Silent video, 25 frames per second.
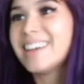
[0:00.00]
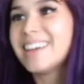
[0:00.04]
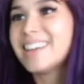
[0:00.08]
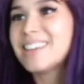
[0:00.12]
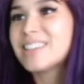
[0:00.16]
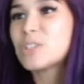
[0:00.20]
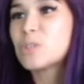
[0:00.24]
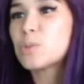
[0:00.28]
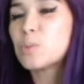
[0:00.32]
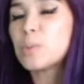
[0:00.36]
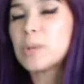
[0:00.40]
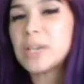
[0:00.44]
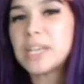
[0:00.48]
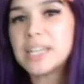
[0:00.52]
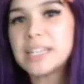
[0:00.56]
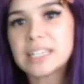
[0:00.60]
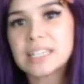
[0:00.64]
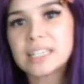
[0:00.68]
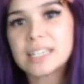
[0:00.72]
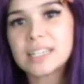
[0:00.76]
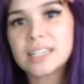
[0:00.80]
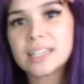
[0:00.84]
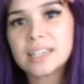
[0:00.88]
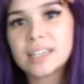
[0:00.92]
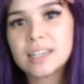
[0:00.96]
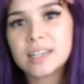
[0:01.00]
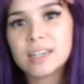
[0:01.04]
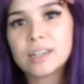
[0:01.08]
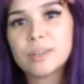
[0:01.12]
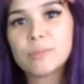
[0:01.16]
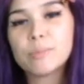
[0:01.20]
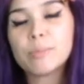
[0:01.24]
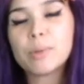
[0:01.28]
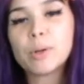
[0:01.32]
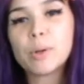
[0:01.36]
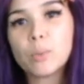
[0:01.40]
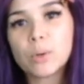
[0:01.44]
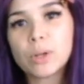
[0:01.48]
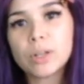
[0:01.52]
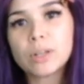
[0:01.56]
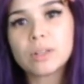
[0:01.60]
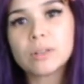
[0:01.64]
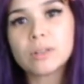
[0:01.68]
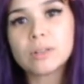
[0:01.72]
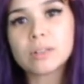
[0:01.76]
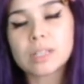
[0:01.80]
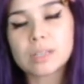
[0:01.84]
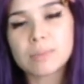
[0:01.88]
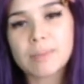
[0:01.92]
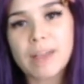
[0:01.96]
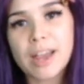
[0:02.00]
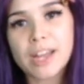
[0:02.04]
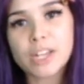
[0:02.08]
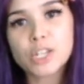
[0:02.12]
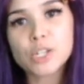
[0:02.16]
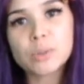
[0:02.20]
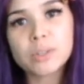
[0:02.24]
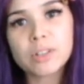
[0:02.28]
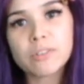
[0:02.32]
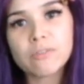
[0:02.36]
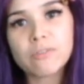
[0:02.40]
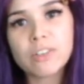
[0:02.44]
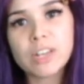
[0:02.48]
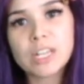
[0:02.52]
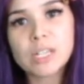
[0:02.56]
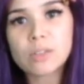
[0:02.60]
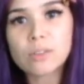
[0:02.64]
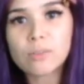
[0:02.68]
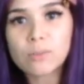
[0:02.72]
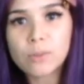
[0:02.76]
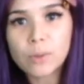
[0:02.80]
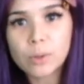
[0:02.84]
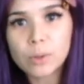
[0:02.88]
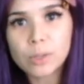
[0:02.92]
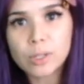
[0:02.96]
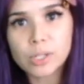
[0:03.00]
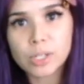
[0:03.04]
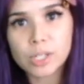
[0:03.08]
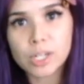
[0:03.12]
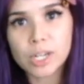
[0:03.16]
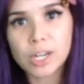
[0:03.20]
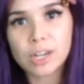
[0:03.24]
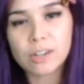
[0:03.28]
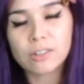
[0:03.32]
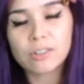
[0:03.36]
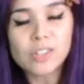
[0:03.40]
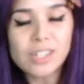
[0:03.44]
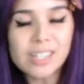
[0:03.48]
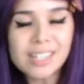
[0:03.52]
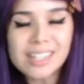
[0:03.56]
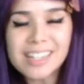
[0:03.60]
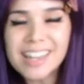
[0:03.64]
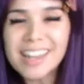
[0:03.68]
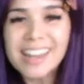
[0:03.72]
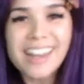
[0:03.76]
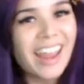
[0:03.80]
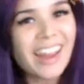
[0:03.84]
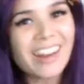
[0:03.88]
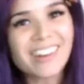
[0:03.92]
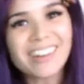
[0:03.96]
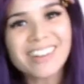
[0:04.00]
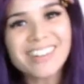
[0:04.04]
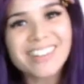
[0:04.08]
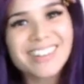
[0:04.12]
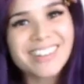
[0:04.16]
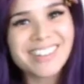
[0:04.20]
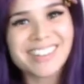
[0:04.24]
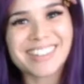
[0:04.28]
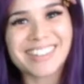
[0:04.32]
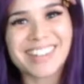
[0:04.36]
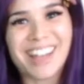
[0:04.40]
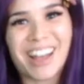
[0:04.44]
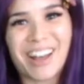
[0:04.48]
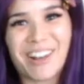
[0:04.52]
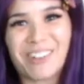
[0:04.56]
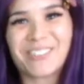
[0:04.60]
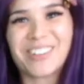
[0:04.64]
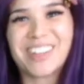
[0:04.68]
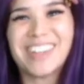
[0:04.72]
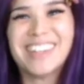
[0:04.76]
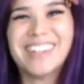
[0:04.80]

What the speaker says: Sweet, but will smash you in the face with a folding chair, just like Aerith herself.